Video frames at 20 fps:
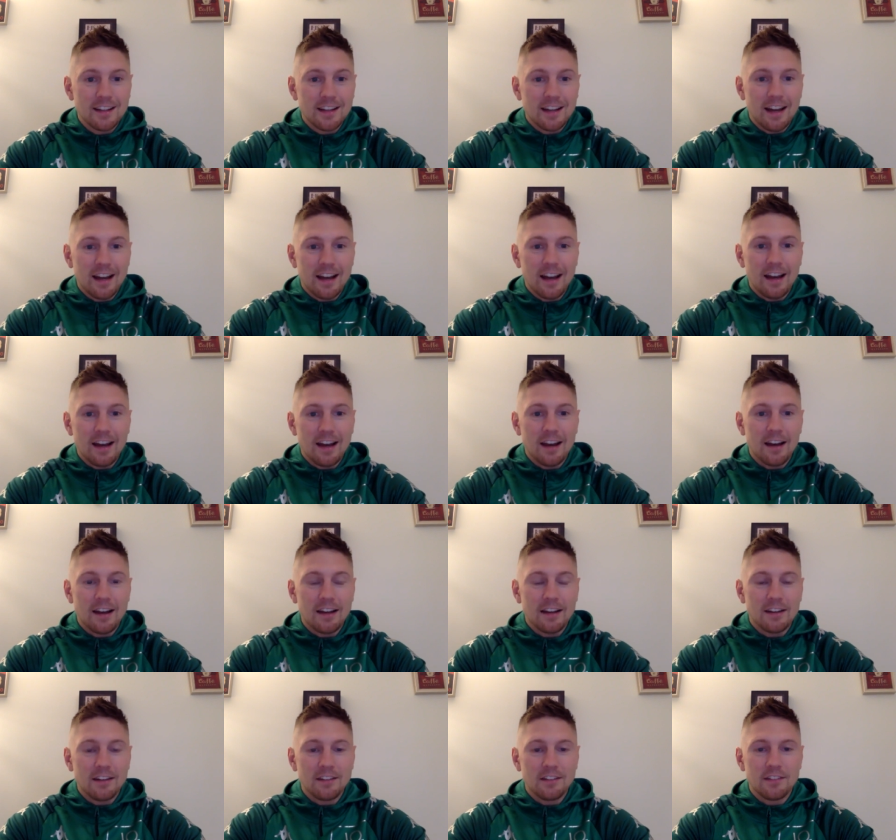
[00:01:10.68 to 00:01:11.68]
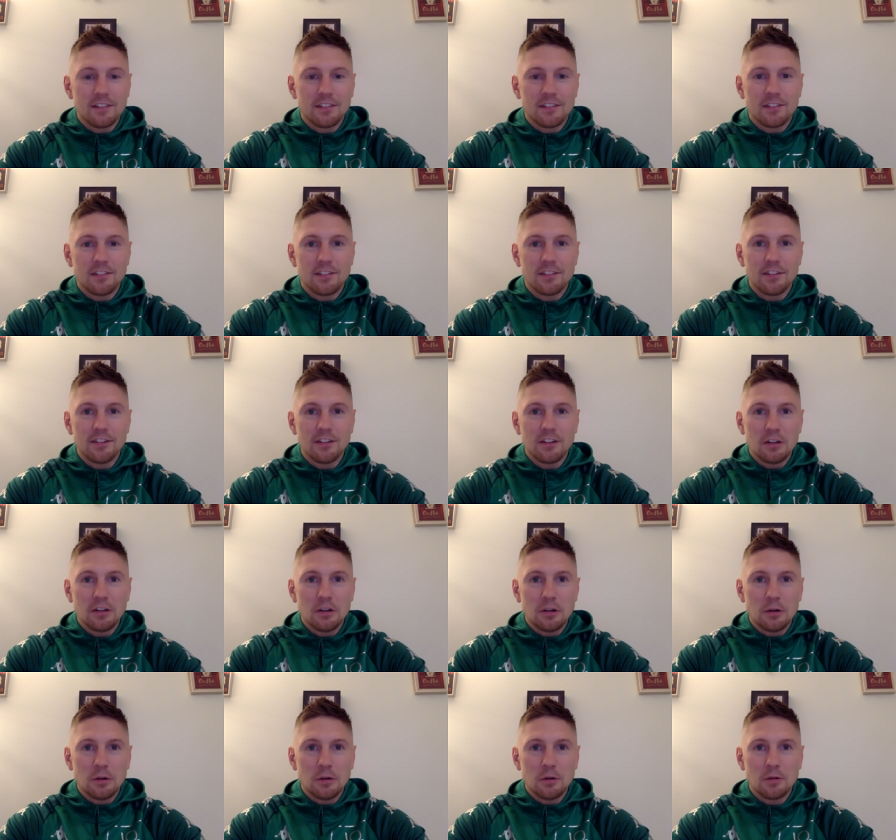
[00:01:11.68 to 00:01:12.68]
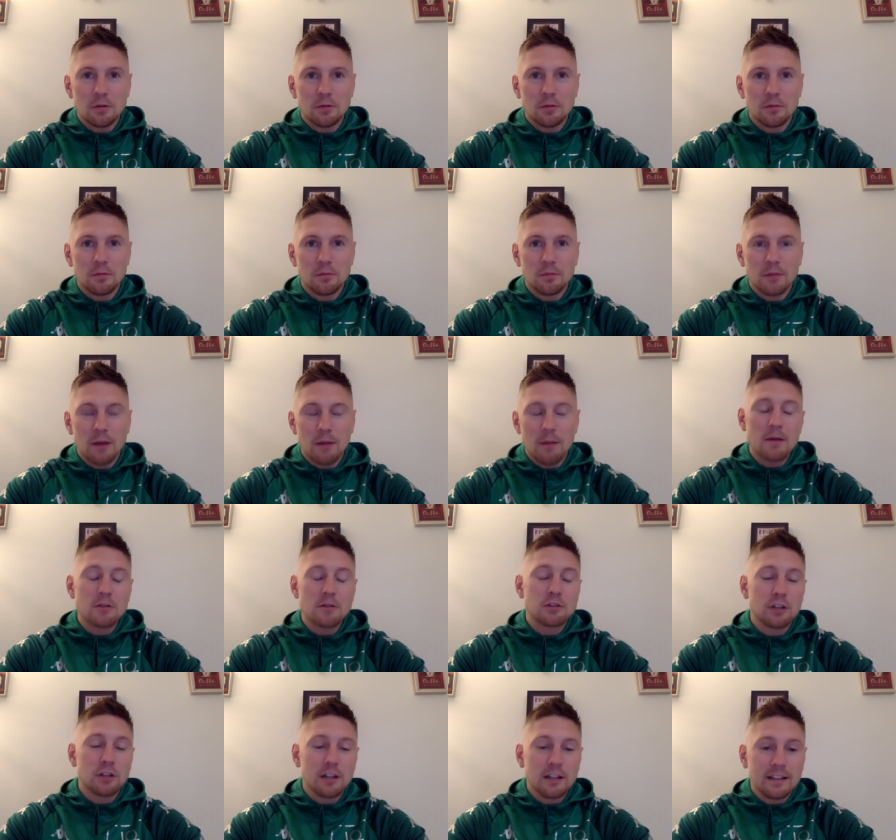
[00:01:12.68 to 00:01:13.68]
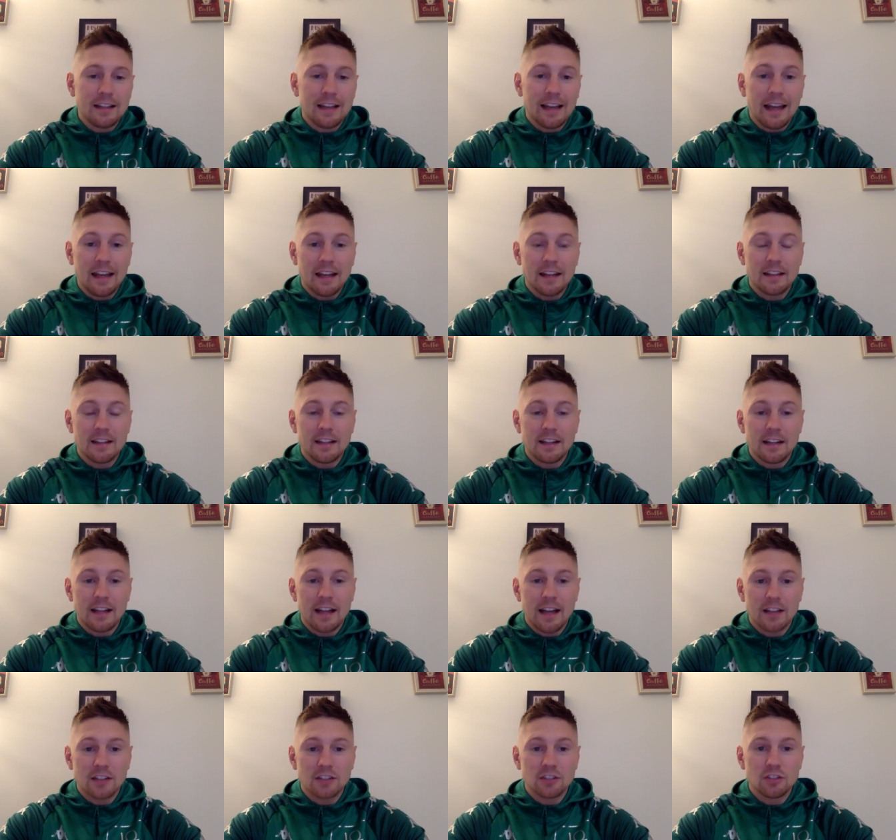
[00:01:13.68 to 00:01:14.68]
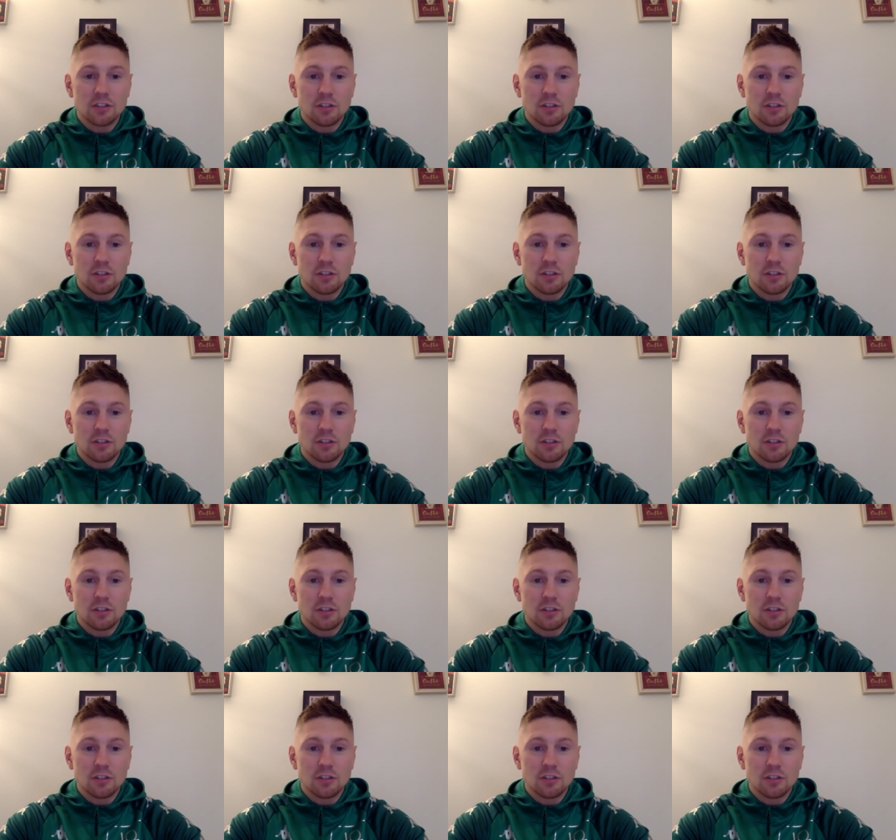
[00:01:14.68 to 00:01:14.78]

And, you know, I'm absolutely delighted that it has.